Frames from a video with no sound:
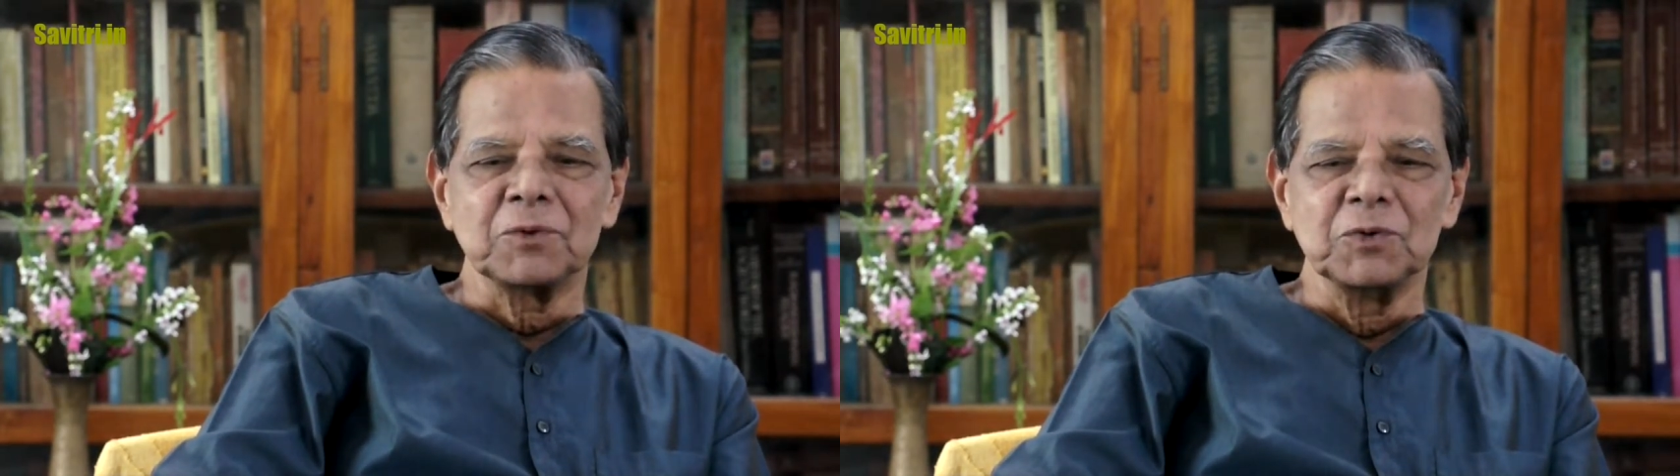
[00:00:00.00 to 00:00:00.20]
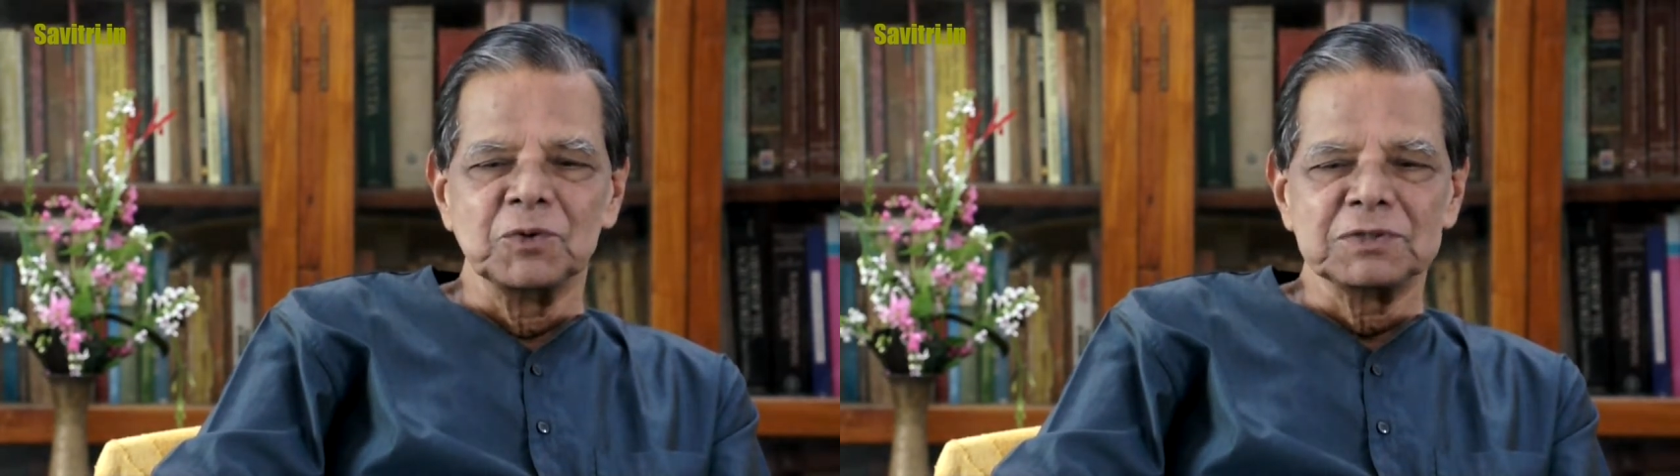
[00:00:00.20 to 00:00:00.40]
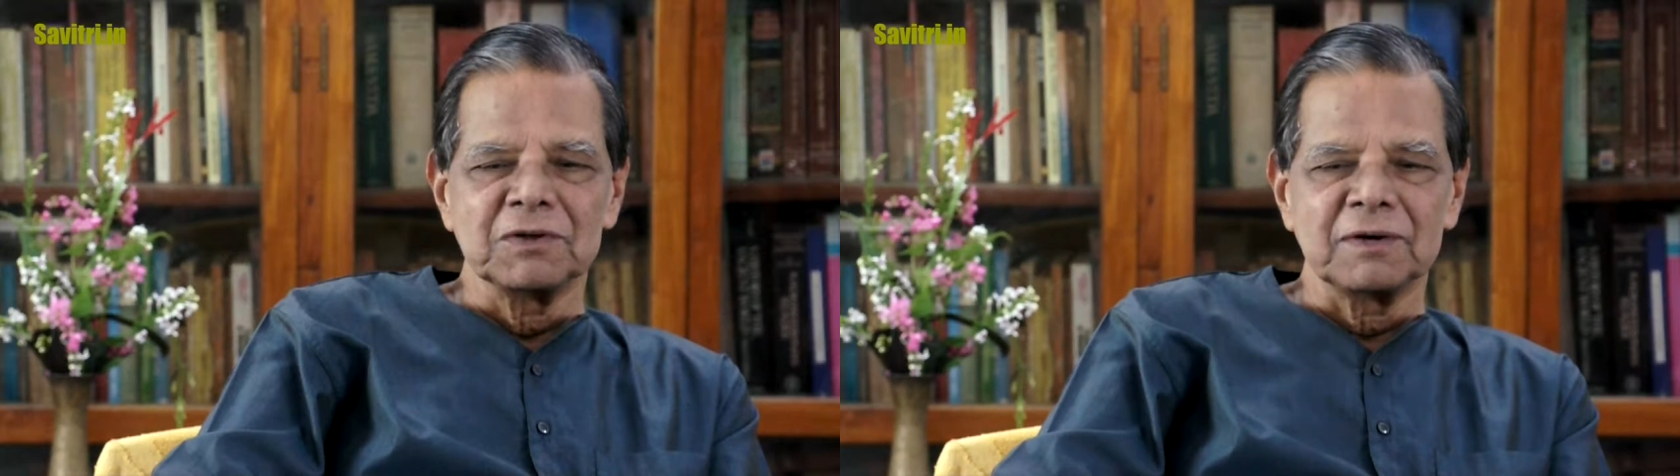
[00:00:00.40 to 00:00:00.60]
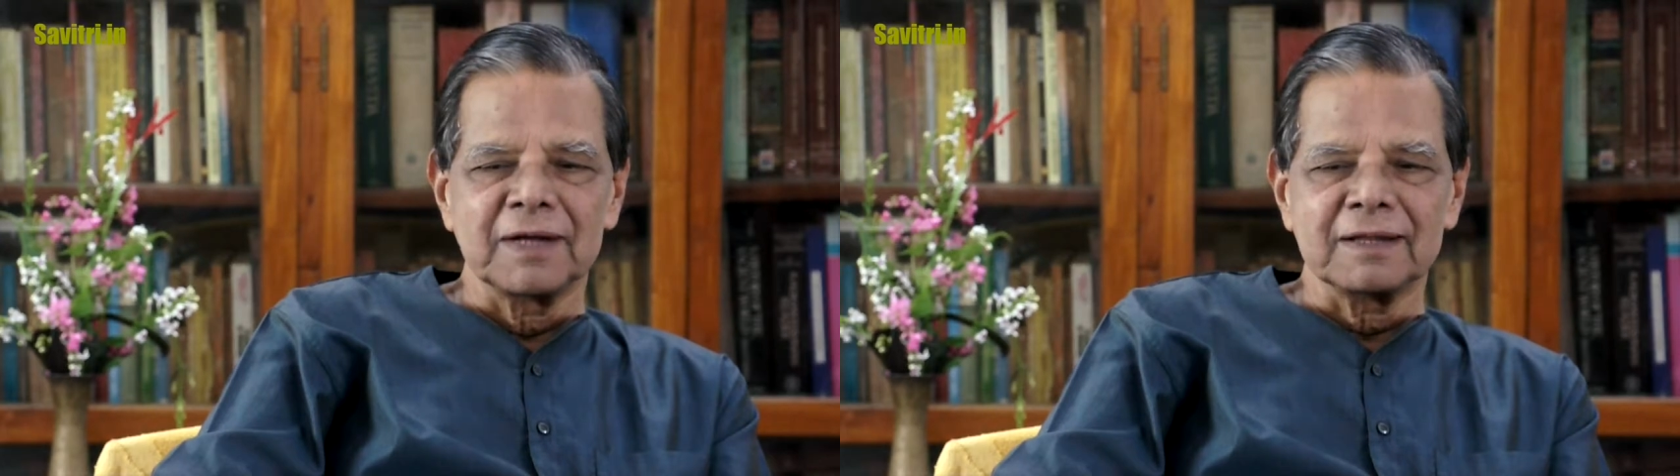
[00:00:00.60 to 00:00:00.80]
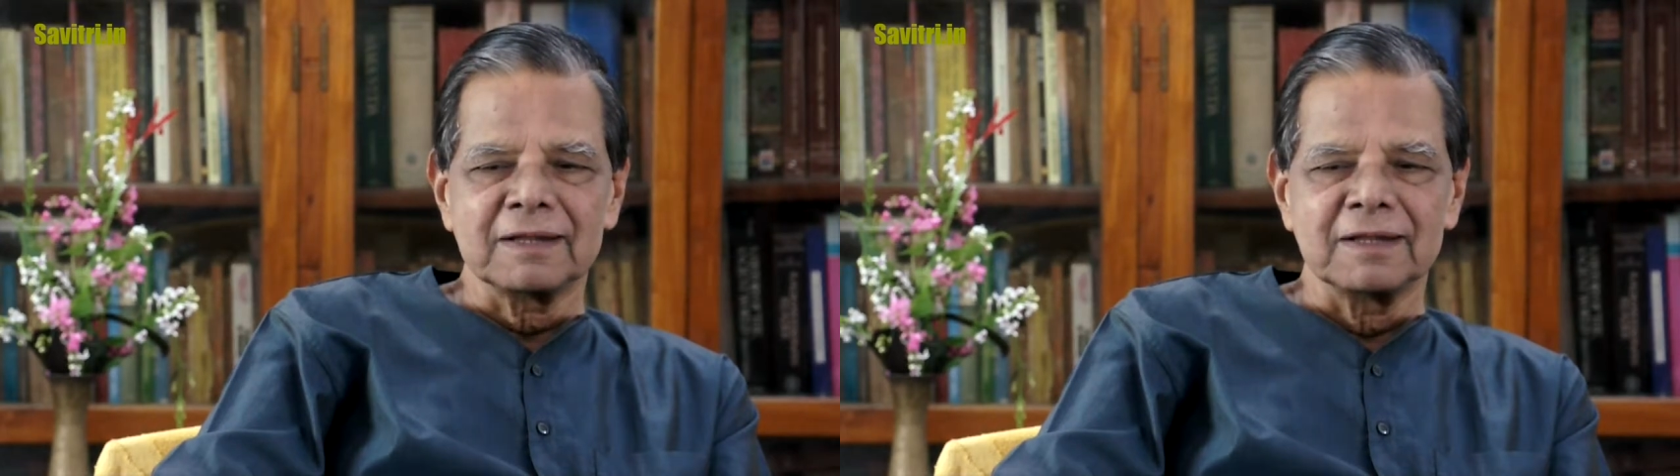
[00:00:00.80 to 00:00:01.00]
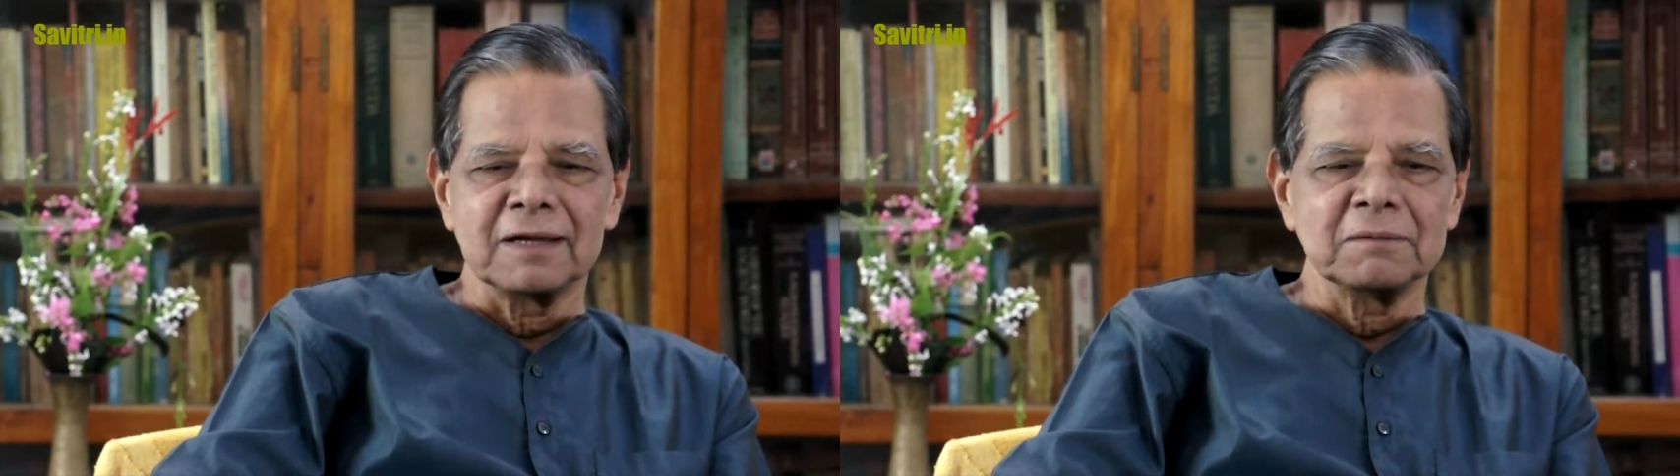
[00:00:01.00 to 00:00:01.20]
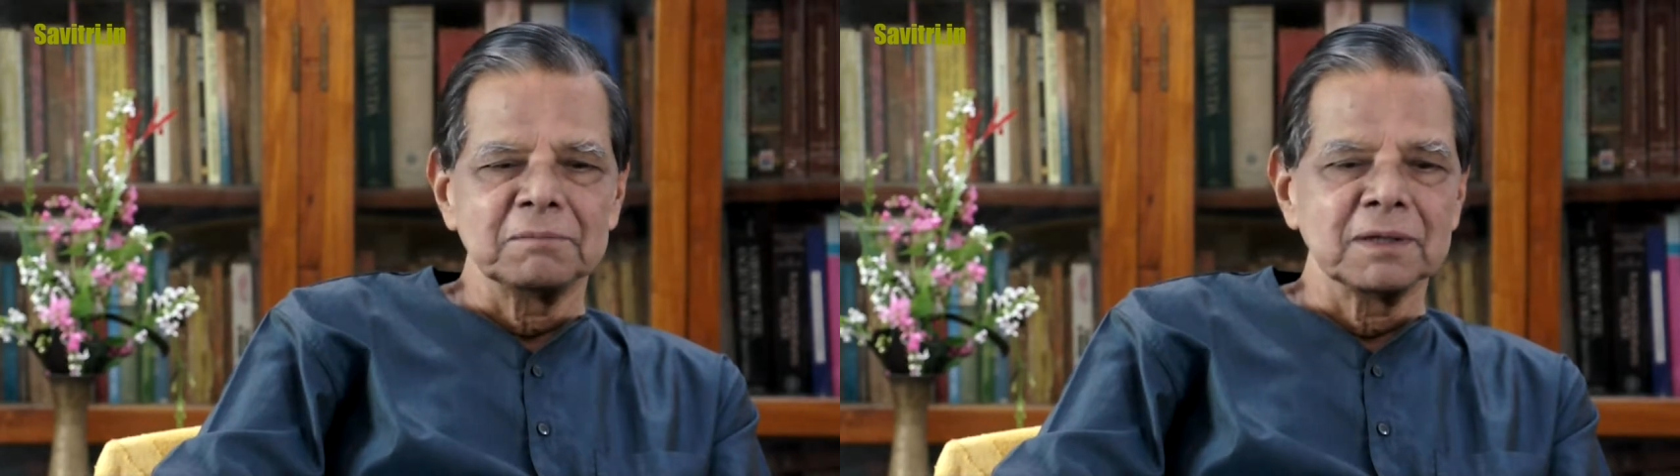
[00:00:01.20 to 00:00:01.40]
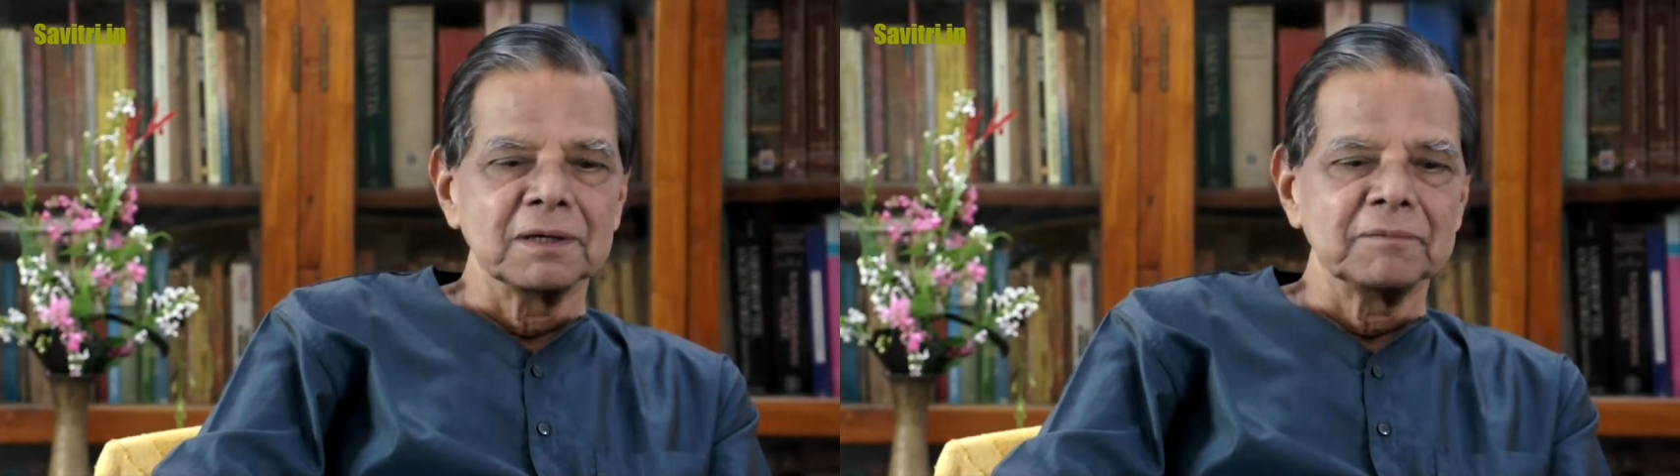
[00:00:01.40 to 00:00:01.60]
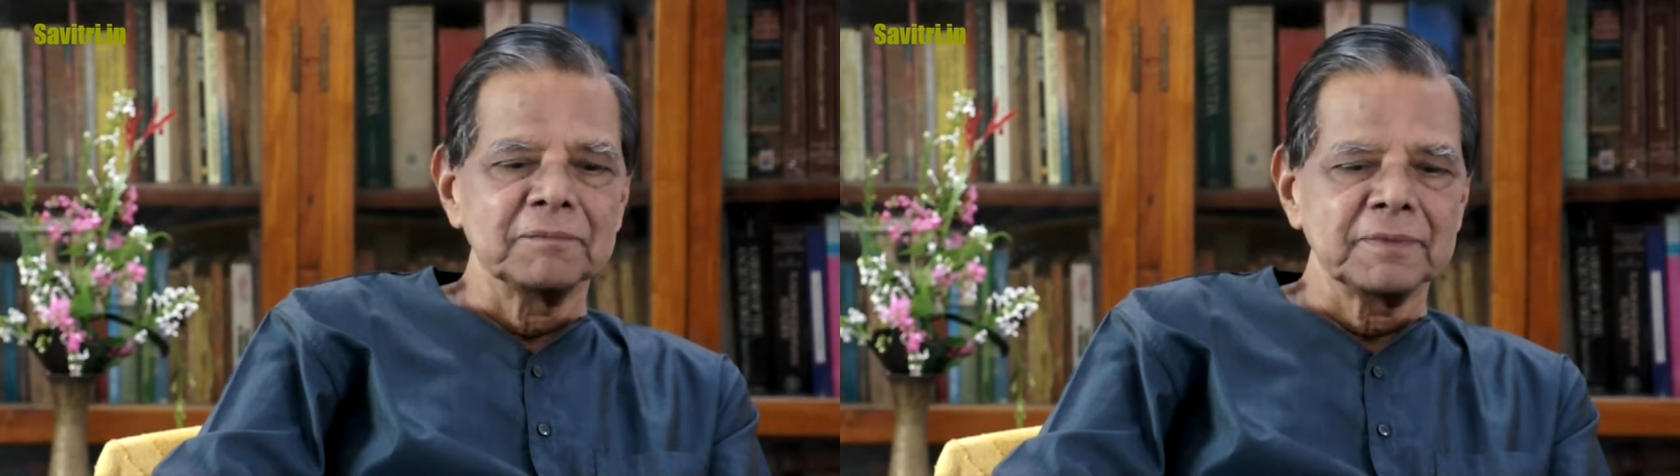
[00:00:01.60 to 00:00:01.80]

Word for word: ruse of death and um,